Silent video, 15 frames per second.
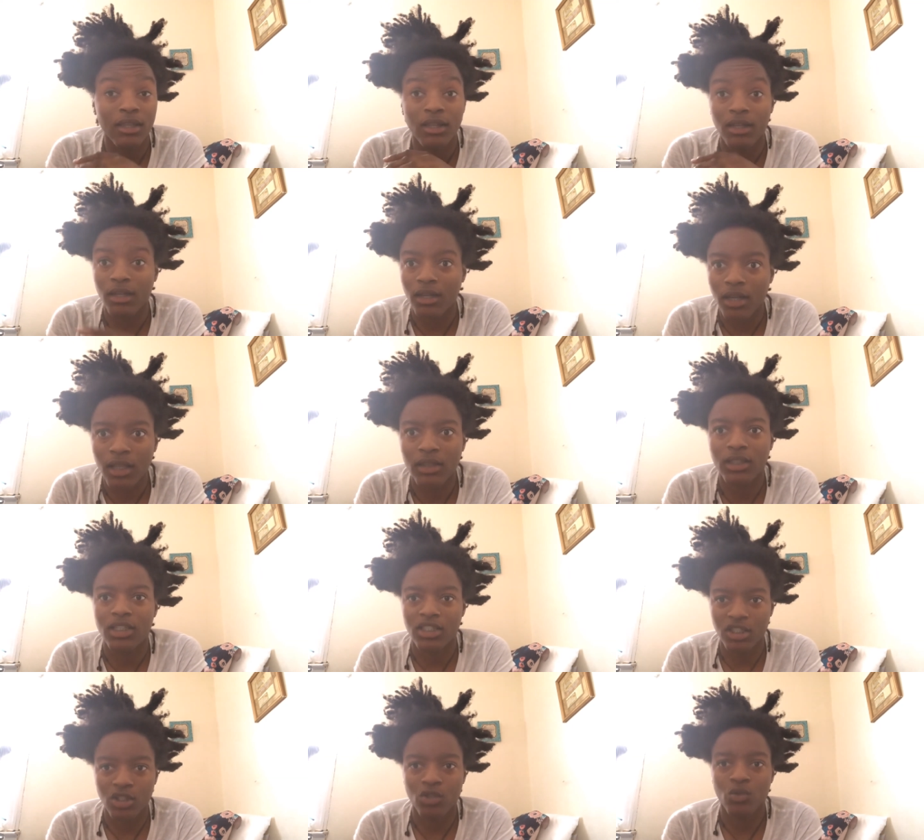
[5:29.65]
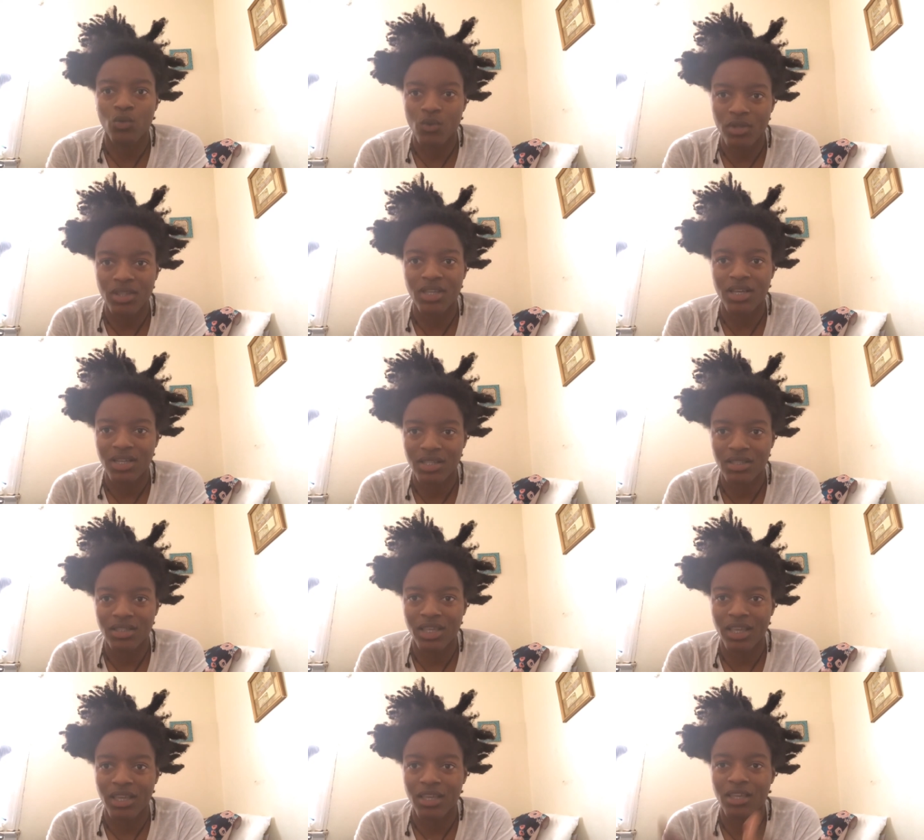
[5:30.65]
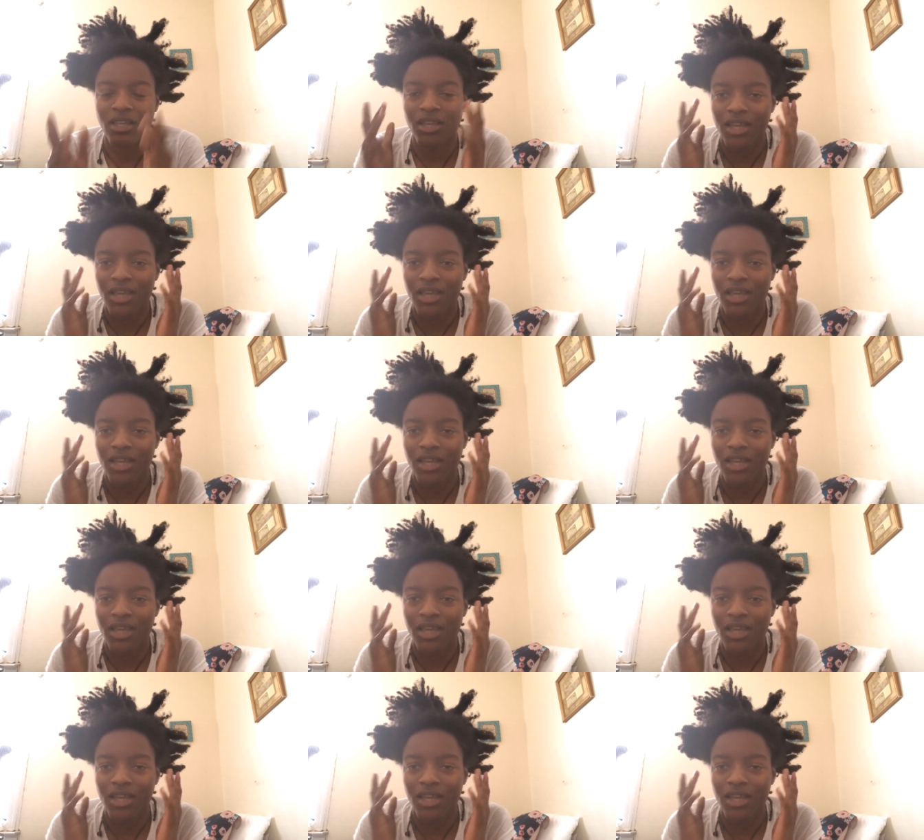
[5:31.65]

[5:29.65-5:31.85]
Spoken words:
nothing to do with us. Like,